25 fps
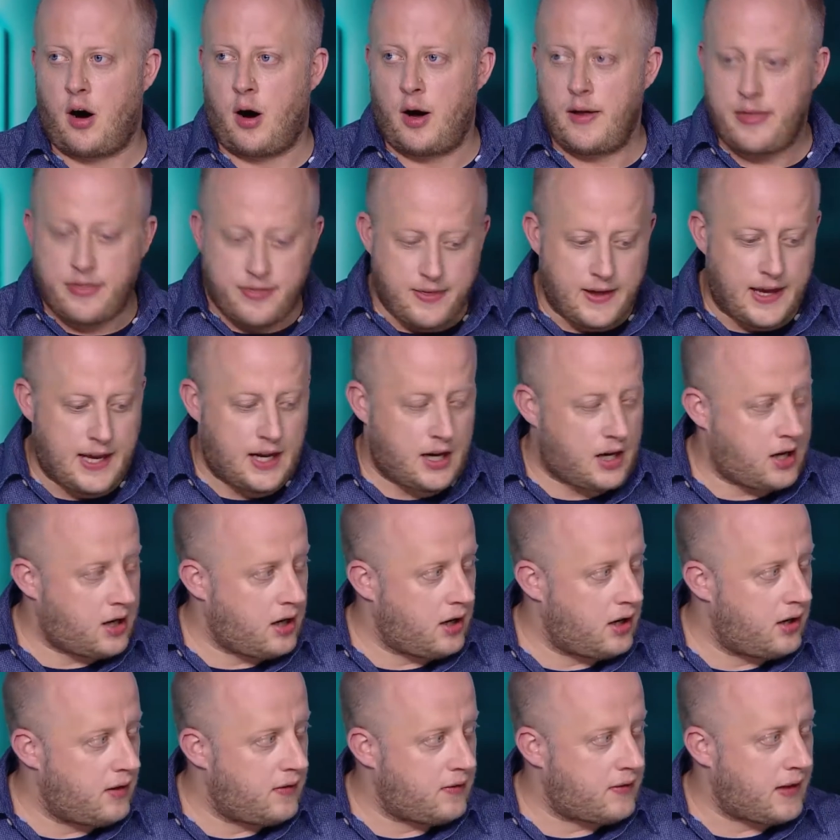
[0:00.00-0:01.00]
I
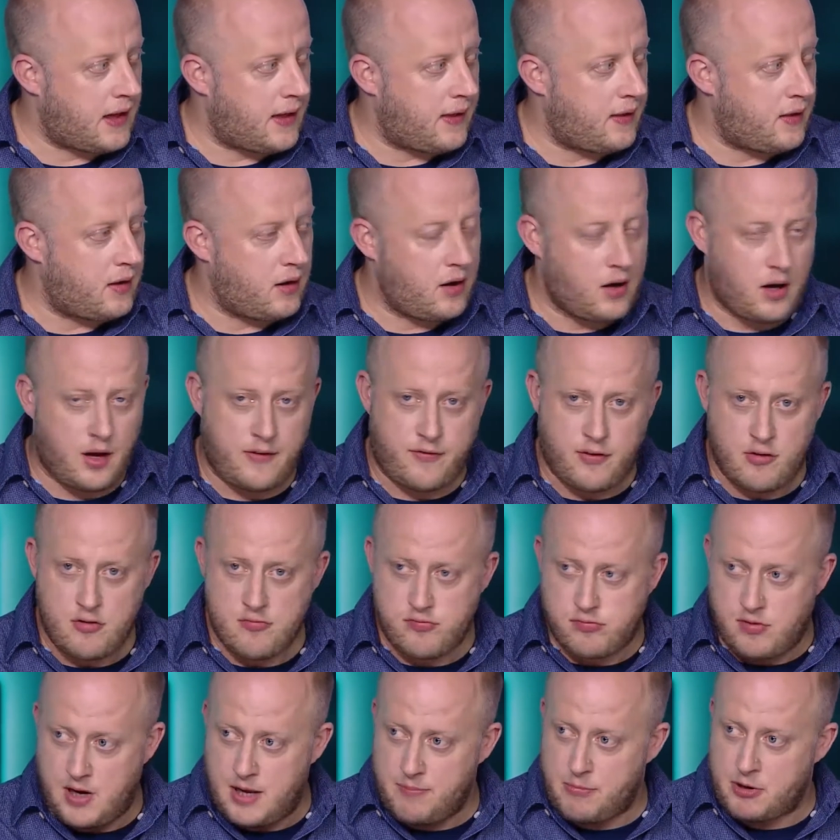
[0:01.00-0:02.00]
think that if you
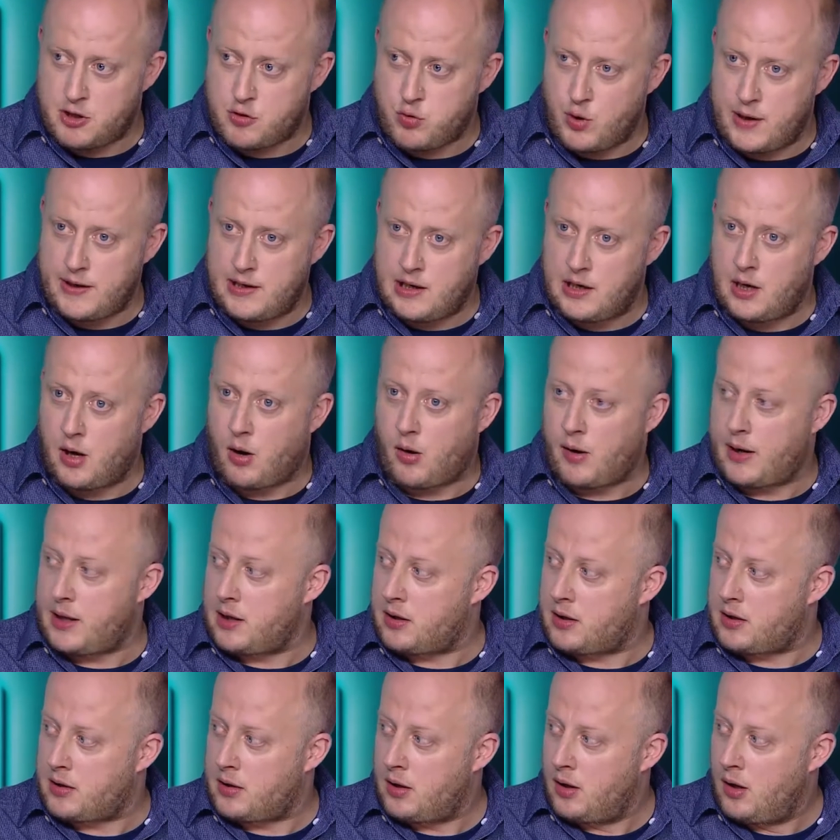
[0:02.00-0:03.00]
read between the
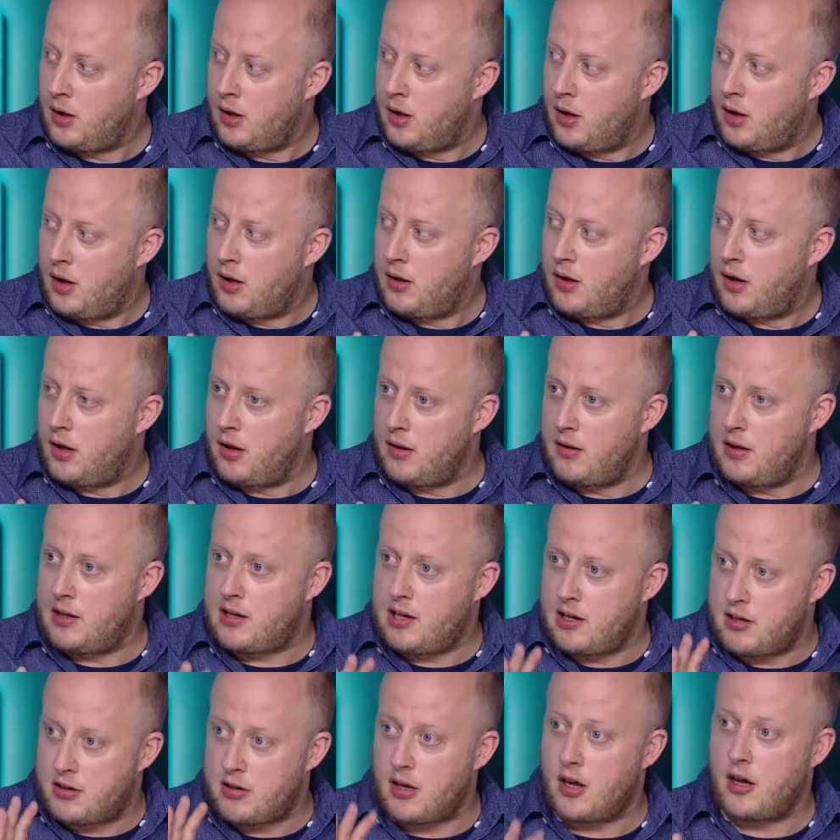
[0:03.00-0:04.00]
lines,
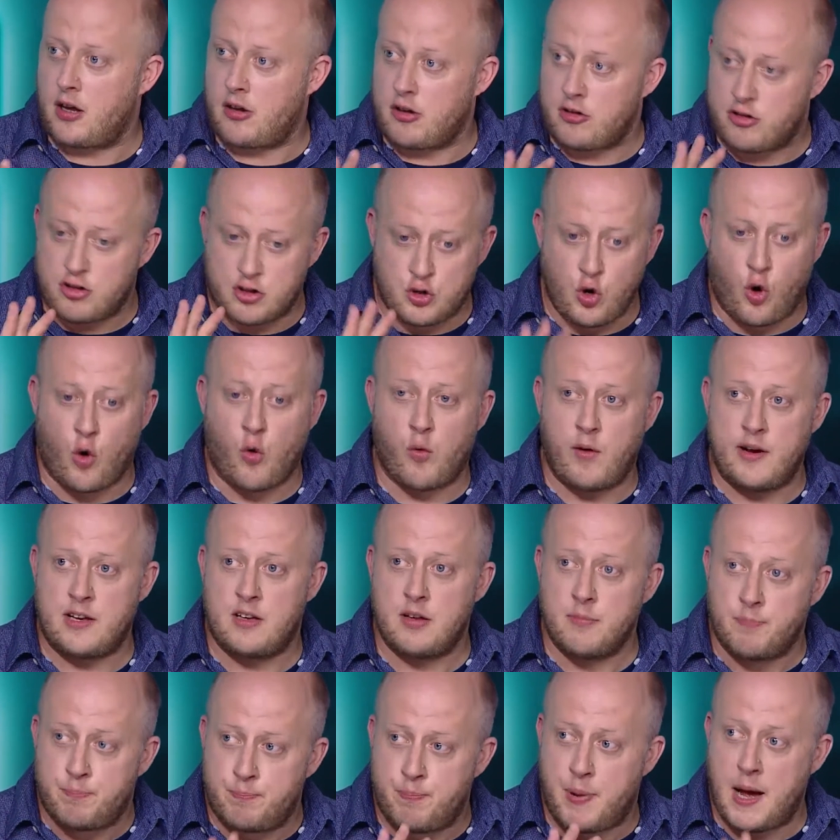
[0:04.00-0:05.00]
this is a story
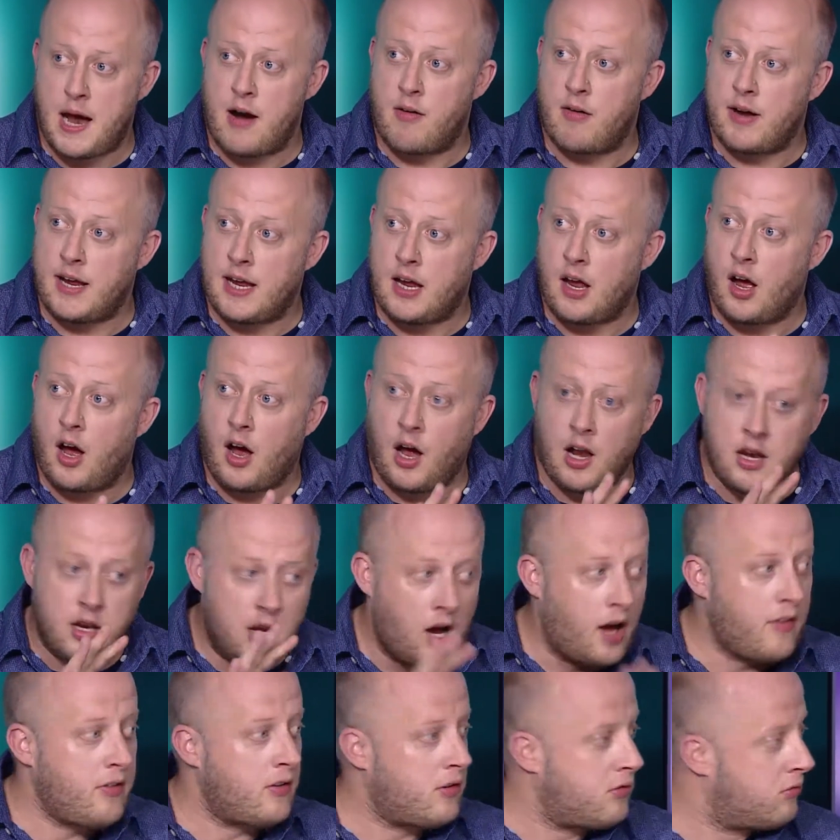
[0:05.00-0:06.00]
to bury
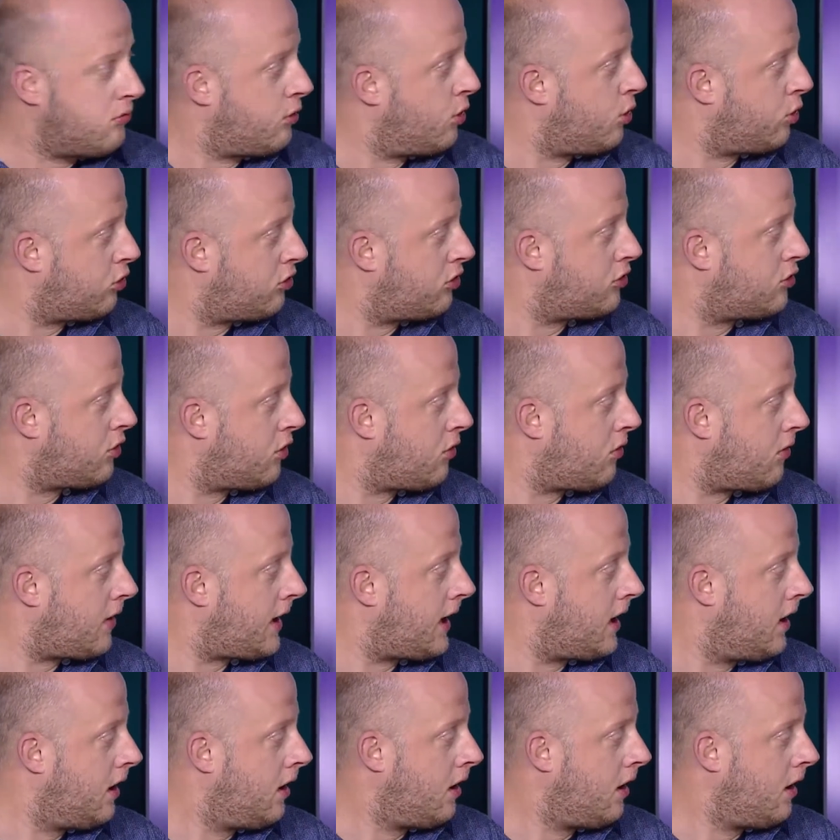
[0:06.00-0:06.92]
another rule story.